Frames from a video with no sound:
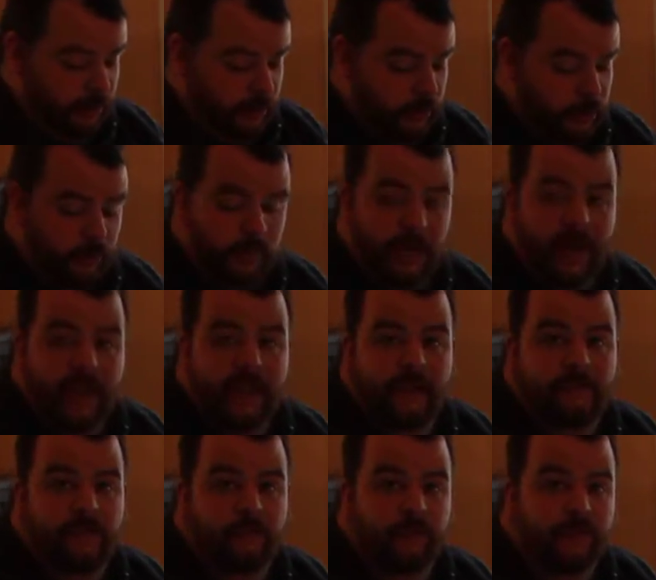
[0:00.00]
So I have
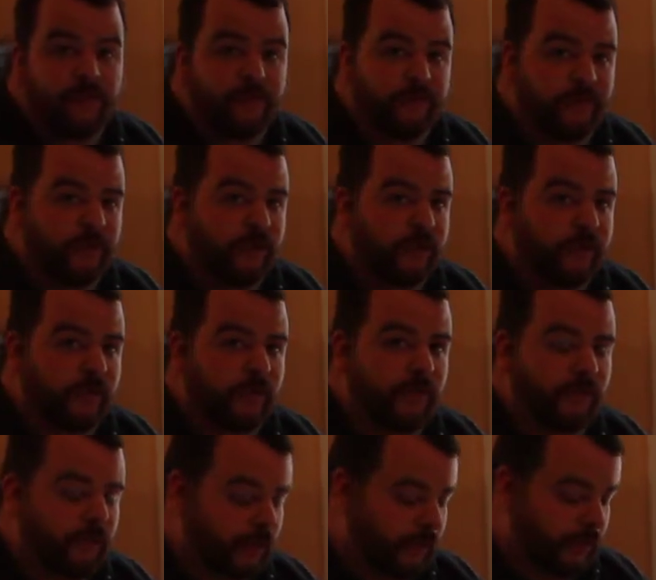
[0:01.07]
to
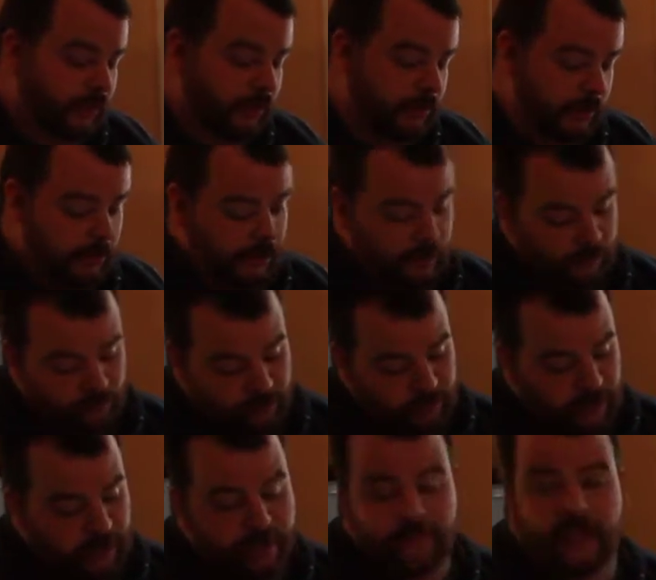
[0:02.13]
reverse, which
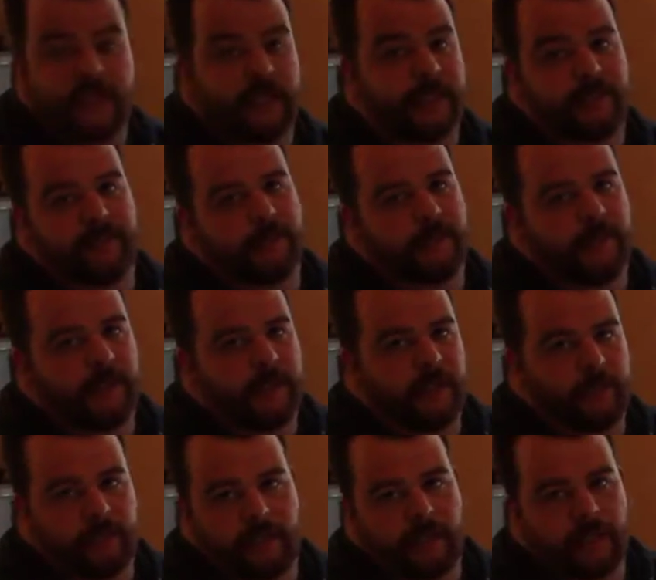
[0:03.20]
I have to take this one apart
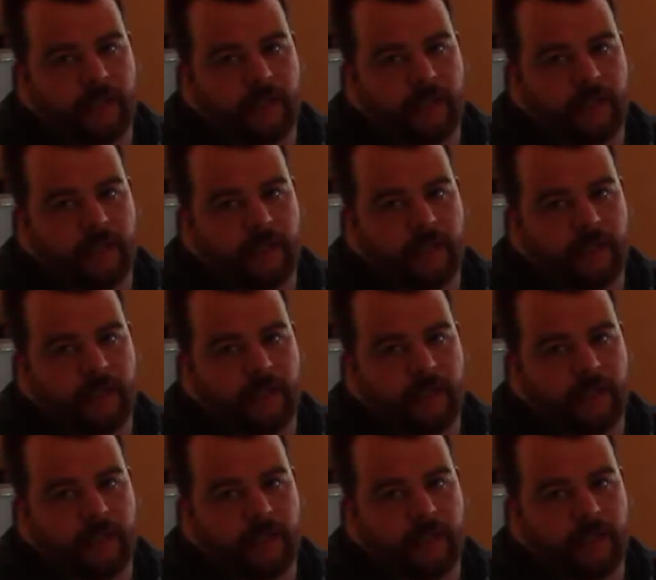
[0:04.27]
anyway,